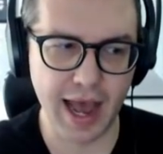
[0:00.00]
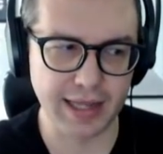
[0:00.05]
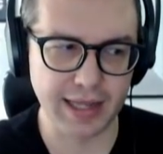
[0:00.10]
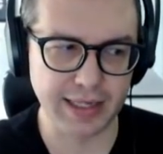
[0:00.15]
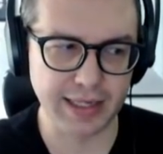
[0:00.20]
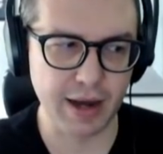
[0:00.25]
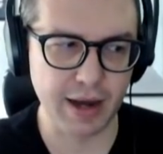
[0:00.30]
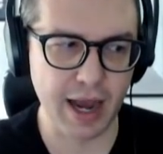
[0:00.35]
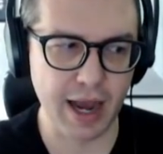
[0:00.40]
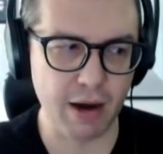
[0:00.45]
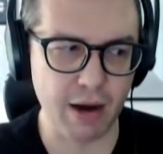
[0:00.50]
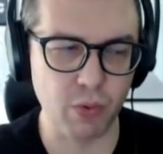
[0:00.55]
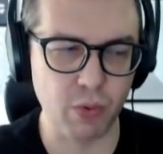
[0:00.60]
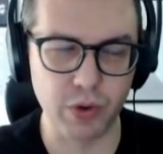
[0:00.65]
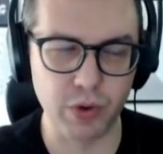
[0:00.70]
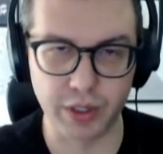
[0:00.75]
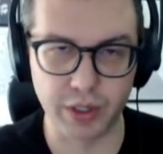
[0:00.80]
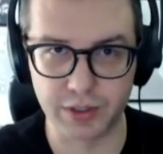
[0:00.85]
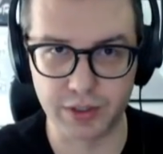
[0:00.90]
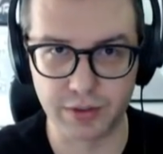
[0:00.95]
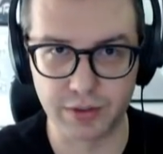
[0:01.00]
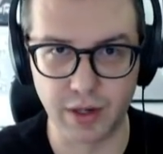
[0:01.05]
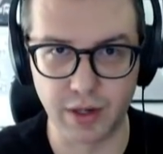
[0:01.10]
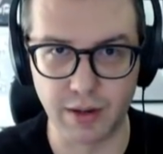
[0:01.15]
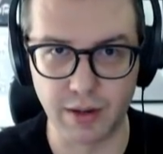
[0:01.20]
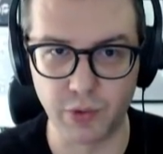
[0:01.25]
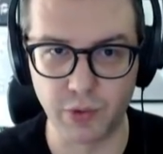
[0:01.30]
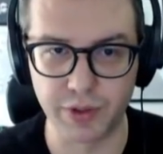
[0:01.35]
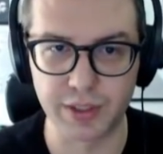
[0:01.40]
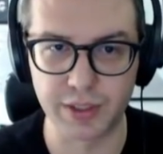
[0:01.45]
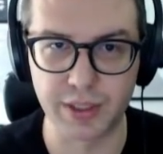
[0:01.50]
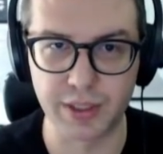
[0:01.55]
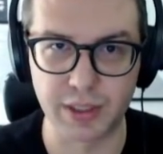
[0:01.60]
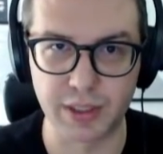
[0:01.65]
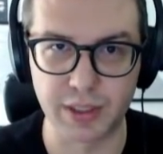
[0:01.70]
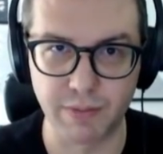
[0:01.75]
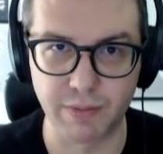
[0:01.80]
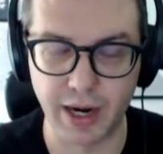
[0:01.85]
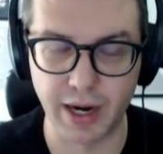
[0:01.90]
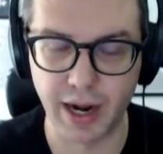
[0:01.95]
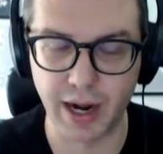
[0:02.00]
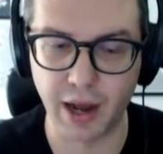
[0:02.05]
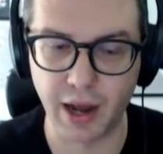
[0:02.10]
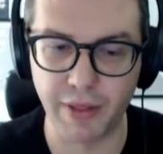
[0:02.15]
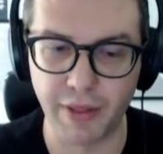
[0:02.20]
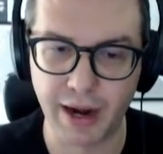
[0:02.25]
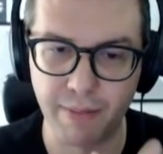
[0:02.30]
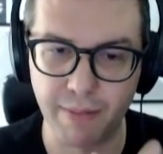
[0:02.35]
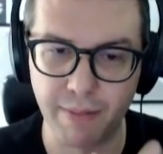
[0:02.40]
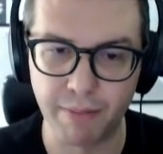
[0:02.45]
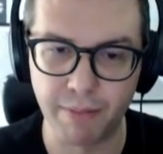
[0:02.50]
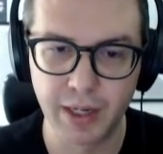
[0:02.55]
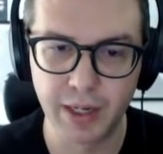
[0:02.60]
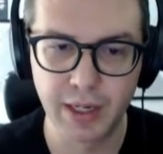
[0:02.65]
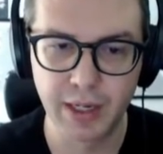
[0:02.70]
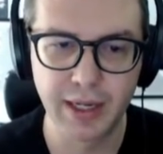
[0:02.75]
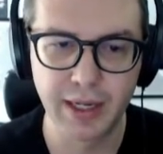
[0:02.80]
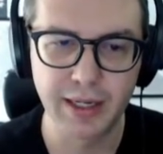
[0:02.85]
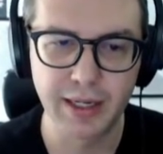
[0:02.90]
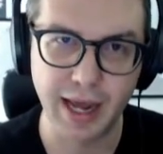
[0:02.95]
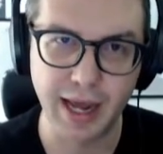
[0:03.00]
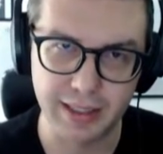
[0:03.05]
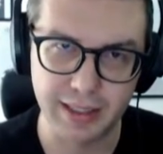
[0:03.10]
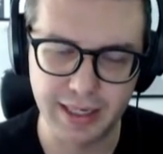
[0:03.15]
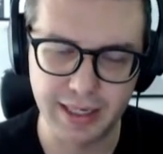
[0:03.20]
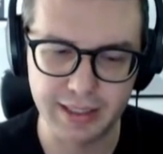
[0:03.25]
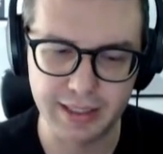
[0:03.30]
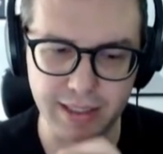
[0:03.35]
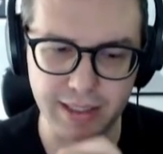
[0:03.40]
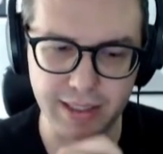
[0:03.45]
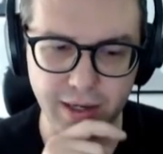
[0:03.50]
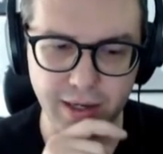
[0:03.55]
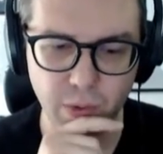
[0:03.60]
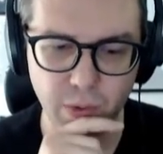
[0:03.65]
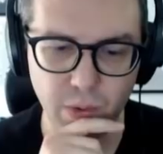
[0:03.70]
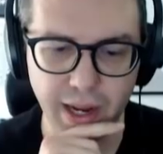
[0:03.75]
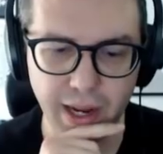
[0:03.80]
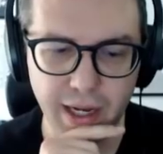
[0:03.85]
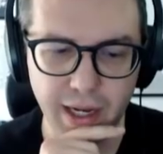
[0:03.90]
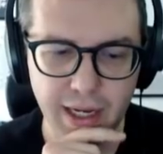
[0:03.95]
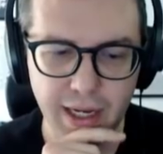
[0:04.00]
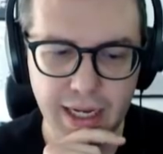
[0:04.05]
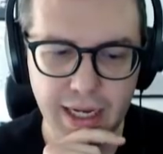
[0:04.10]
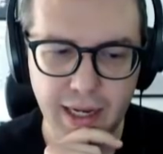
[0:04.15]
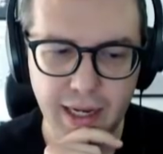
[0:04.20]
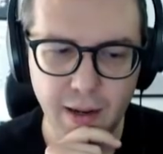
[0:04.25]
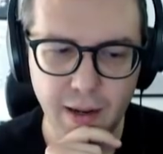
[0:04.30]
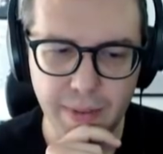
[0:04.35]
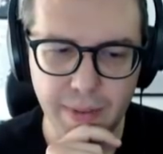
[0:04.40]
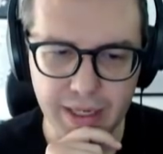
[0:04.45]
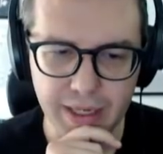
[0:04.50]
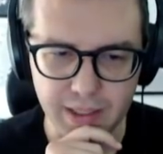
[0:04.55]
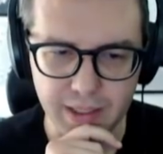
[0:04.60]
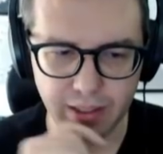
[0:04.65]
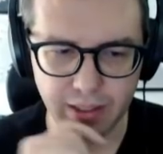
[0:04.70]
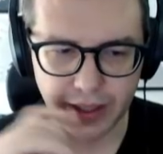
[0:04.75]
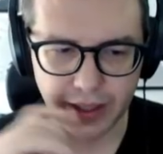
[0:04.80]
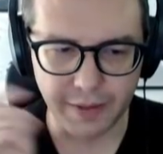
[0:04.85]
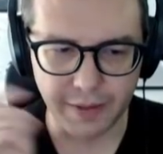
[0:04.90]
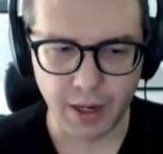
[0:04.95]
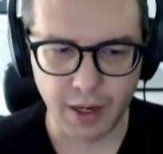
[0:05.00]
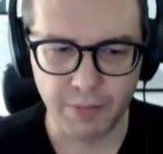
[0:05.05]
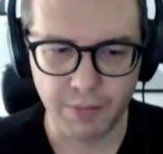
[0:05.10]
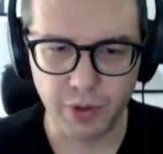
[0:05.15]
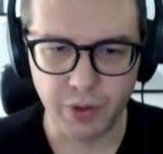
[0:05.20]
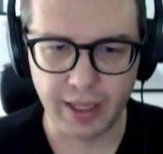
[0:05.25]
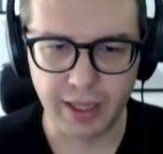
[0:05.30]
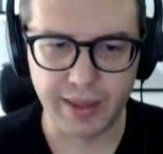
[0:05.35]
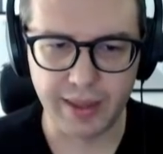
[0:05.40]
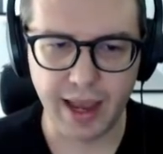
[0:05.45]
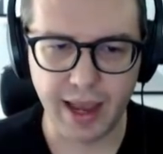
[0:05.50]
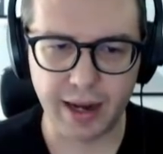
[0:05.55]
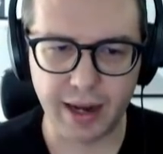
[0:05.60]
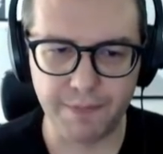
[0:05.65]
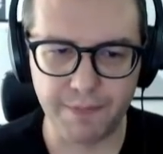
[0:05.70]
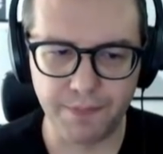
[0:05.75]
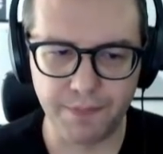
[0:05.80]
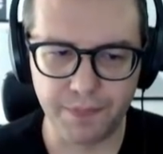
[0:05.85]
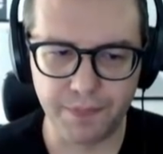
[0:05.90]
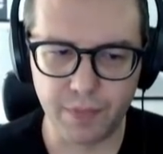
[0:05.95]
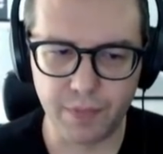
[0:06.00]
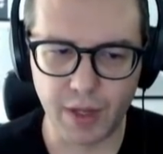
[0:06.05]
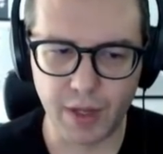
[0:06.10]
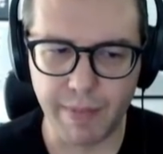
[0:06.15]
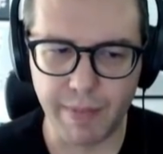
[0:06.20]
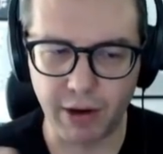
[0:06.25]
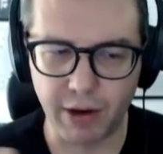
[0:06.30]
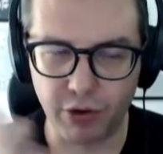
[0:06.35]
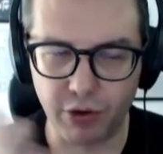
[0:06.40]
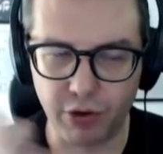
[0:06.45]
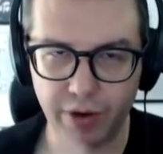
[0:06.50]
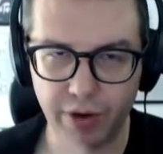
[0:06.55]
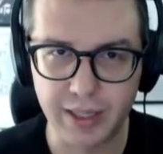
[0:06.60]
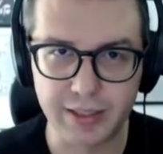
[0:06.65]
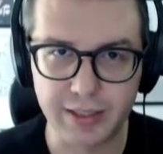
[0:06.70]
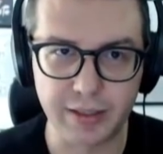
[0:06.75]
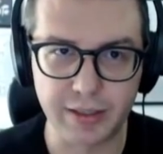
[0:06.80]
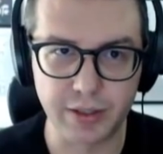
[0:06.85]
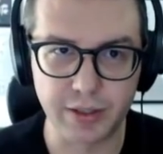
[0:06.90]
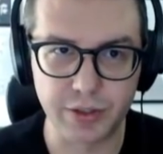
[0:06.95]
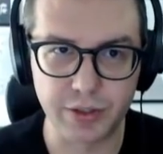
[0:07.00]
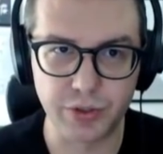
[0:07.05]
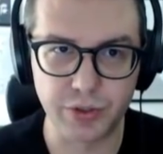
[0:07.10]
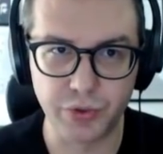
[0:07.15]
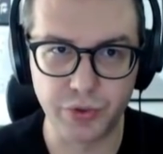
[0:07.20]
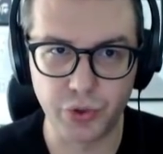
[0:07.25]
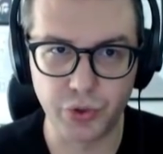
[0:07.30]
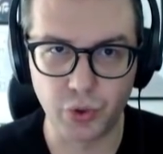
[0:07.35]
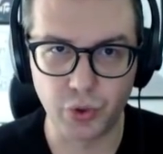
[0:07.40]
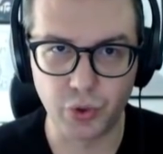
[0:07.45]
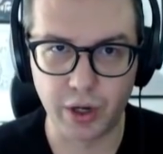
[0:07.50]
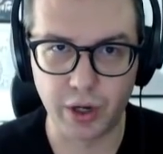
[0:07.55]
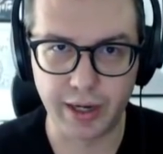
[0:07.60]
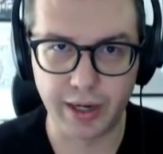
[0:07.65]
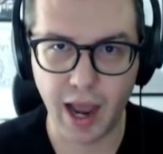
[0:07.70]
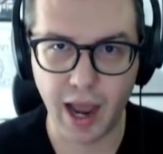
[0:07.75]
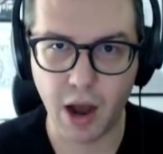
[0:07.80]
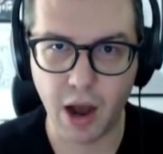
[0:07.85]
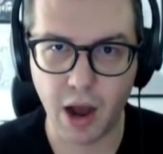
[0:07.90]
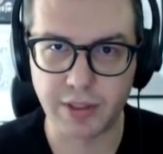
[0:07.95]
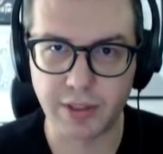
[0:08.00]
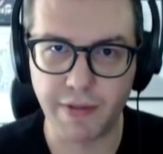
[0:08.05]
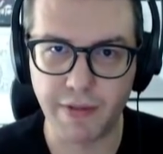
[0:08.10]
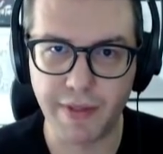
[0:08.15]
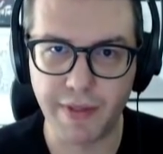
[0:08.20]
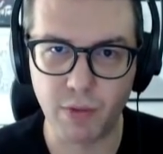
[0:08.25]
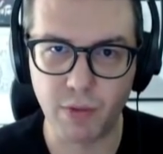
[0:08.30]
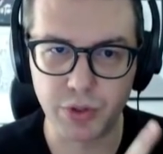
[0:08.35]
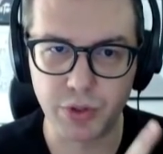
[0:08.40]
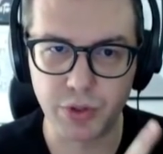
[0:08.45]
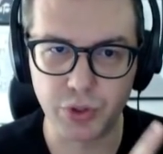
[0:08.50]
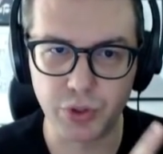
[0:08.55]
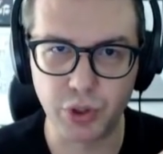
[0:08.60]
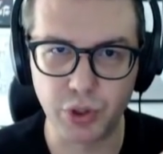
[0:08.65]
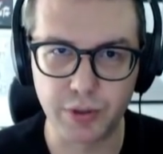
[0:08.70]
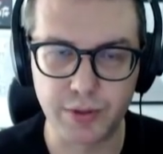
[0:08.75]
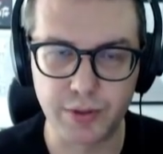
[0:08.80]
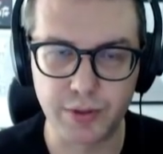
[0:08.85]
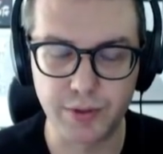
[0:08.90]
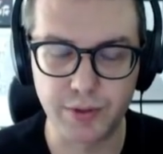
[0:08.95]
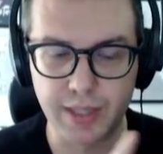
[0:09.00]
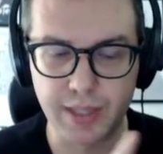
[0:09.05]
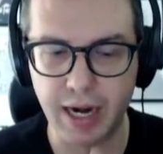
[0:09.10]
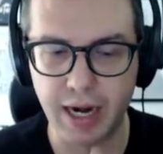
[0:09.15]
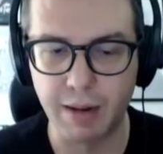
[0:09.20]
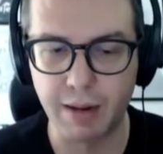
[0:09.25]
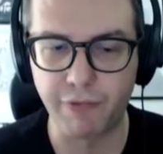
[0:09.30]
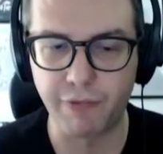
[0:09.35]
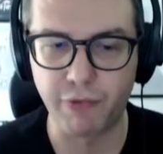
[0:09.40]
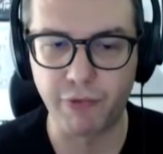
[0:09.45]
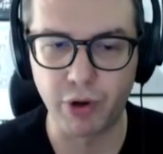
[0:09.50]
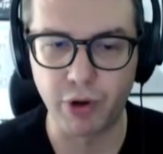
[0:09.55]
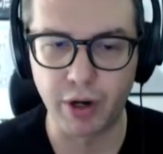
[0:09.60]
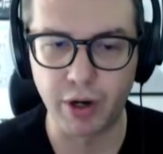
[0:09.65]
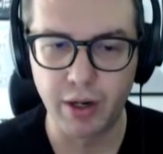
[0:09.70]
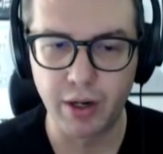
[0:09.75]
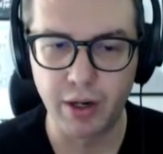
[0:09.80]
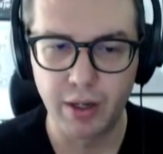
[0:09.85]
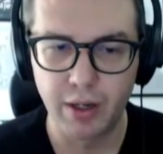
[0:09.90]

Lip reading: how it works with the system right now that I'm kind of testing in a way, basically you get that amount credited to your account, and then when you go to sign up for